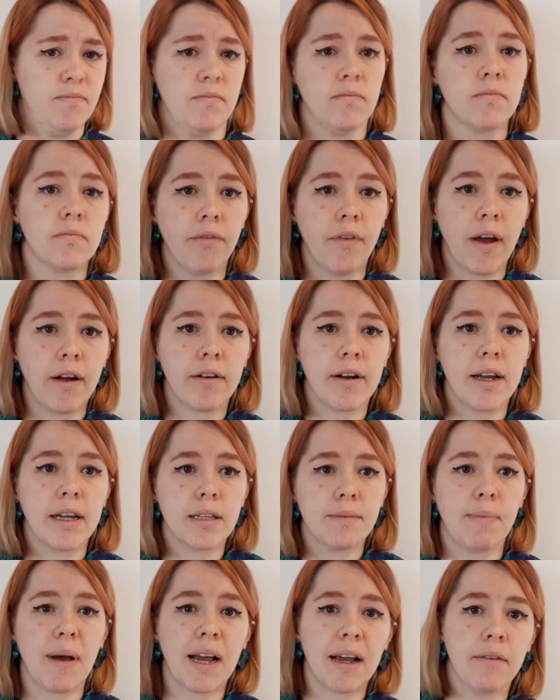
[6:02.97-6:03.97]
various
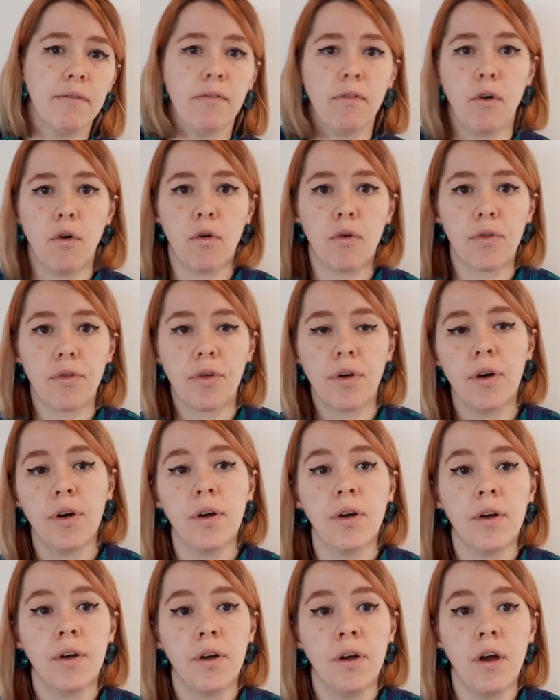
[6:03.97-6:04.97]
back and forth
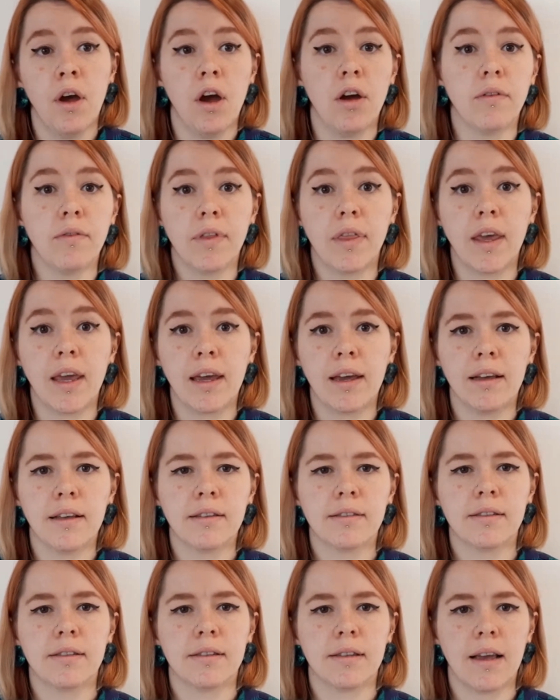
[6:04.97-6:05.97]
over the
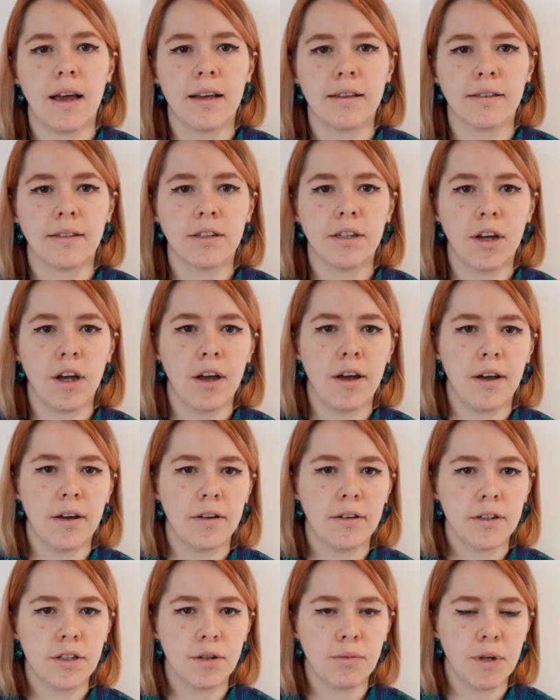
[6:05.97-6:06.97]
years as to
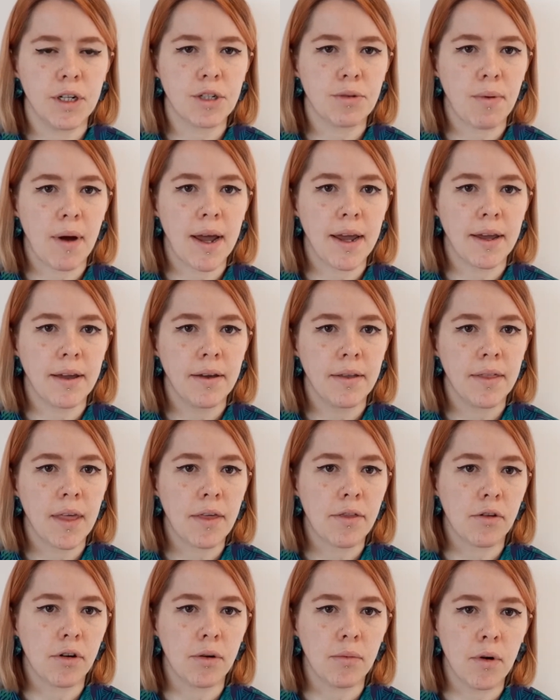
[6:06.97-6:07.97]
which way they
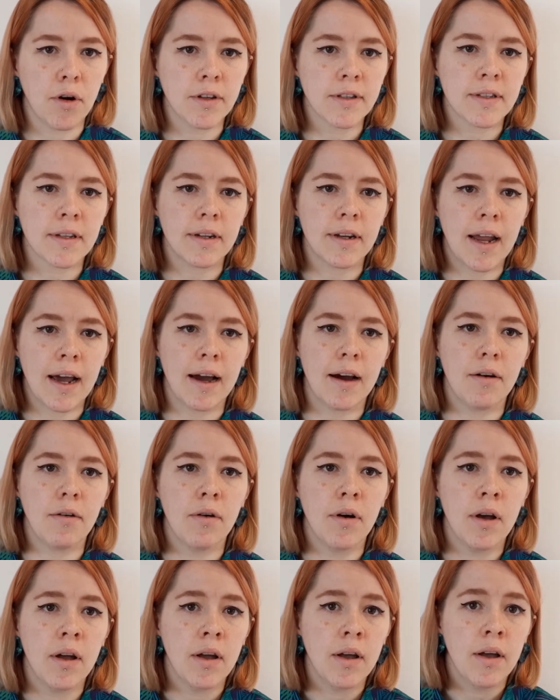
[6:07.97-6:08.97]
thought it was.
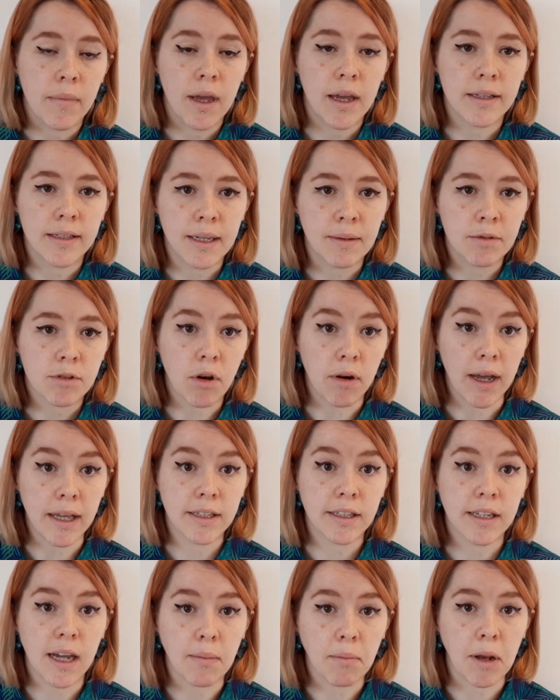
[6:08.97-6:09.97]
Now, it seems quite
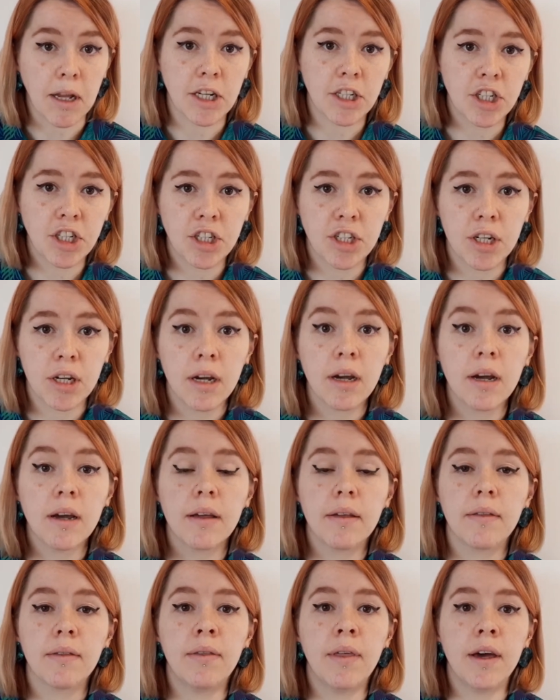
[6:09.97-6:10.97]
established
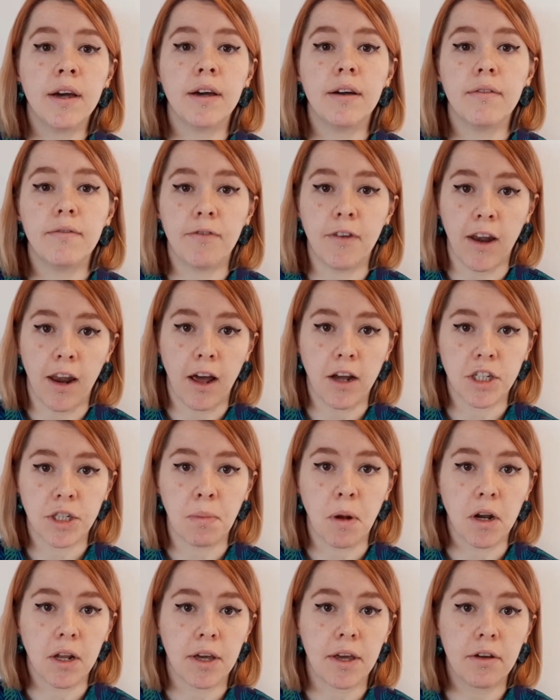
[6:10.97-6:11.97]
that for large
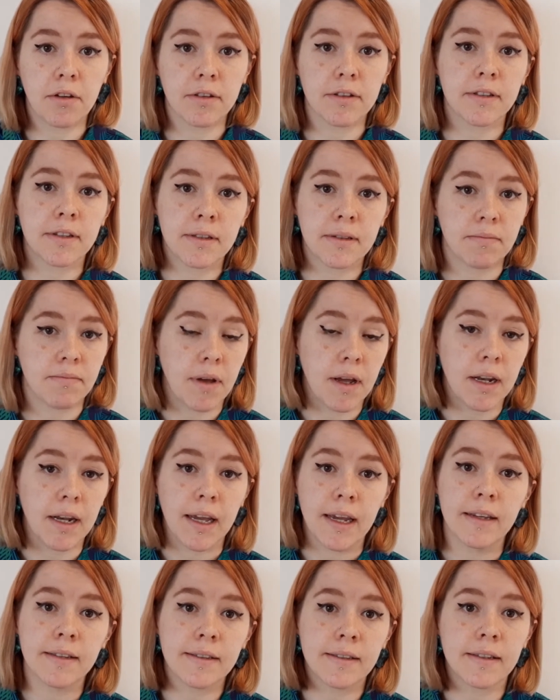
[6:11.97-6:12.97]
molecules, at
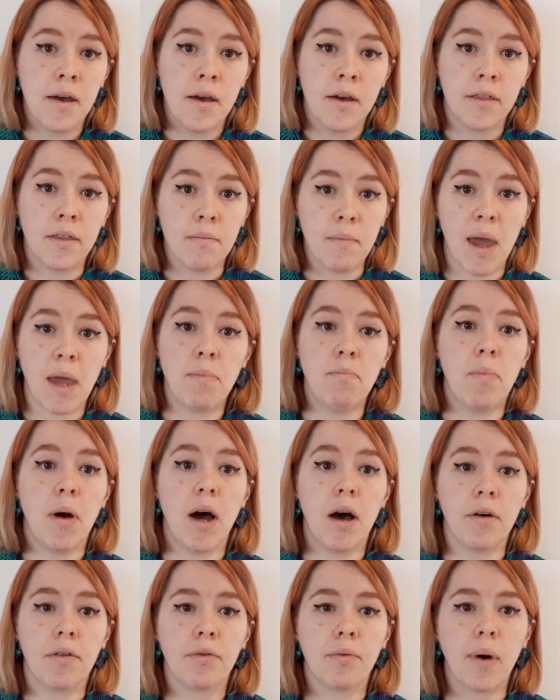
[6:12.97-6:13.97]
least, the main
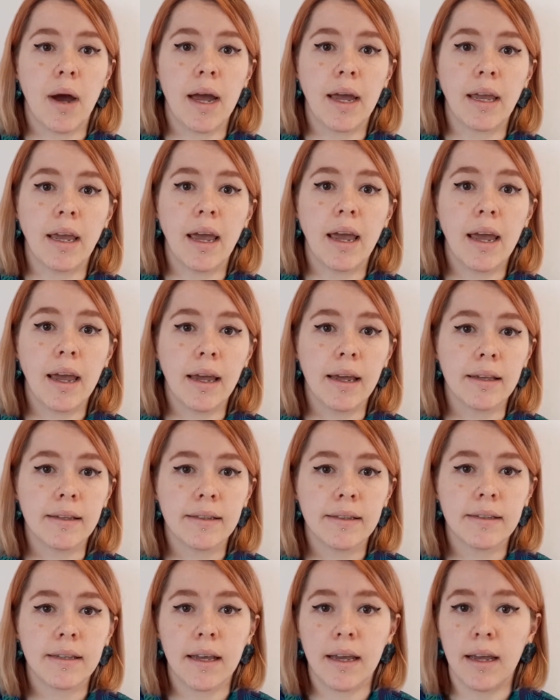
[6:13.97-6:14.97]
pathway is